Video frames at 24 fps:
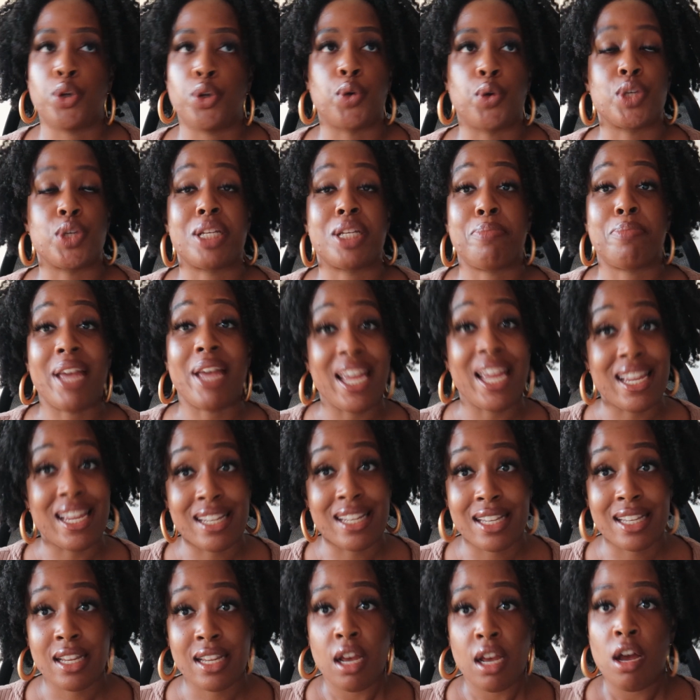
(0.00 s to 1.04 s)

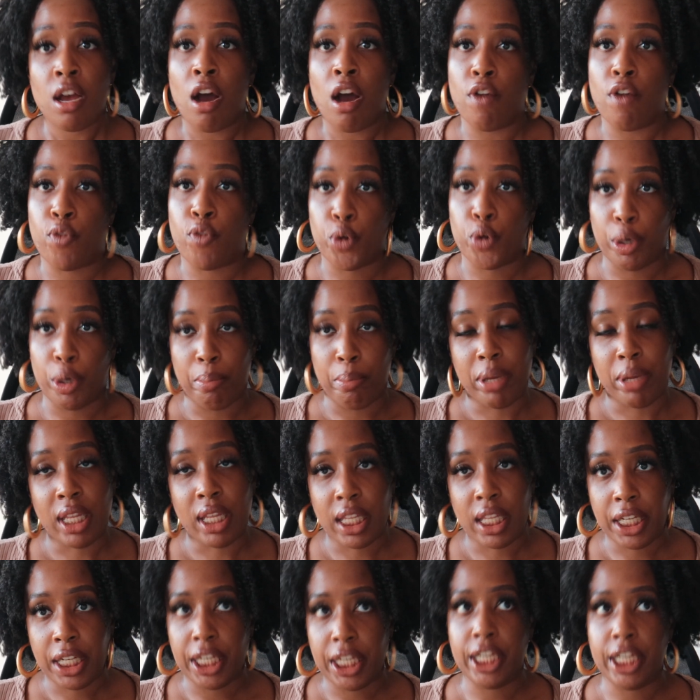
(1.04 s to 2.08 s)
space,
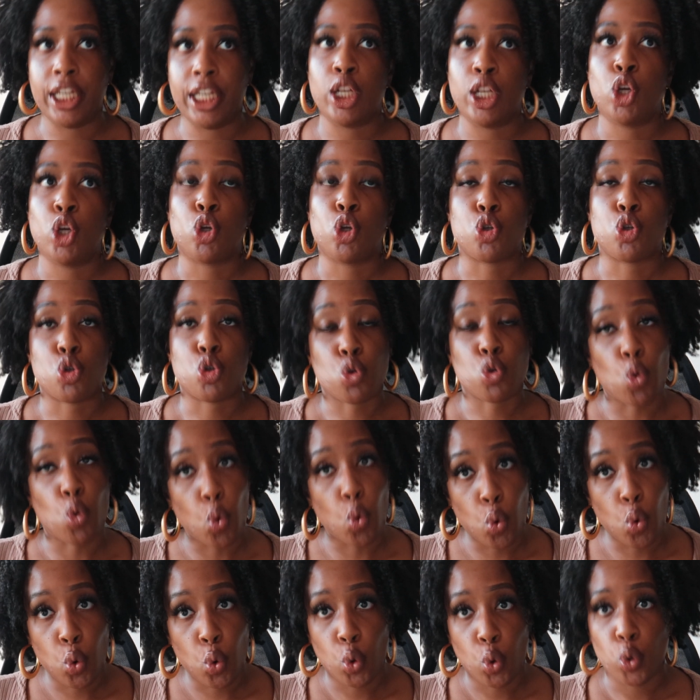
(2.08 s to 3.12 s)
affordability,
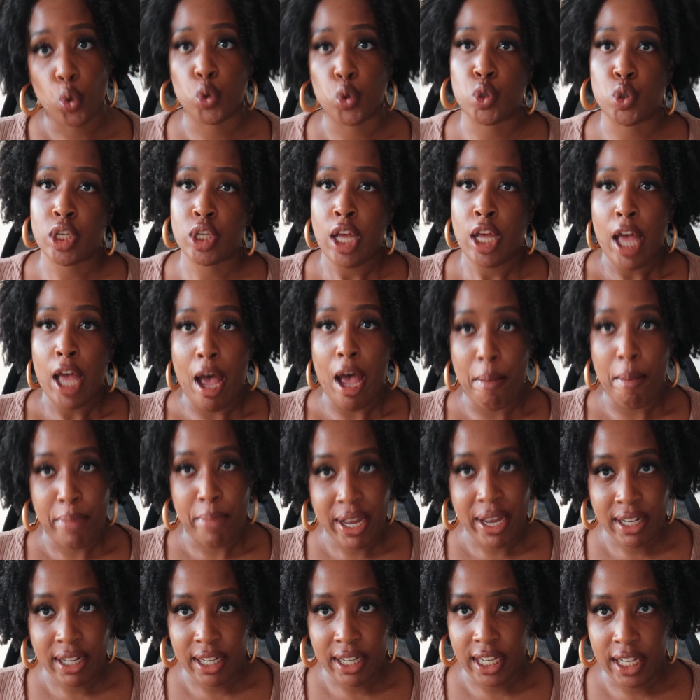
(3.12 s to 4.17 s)
schools,
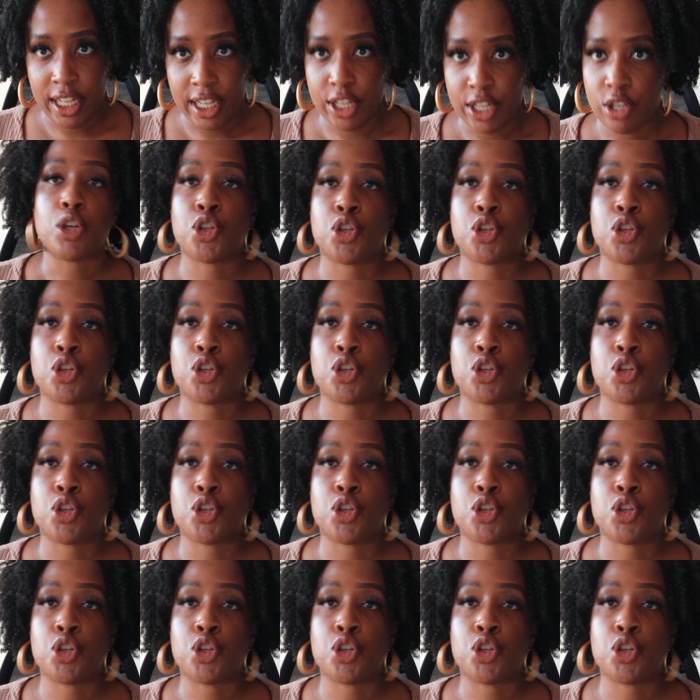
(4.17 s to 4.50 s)
amenities.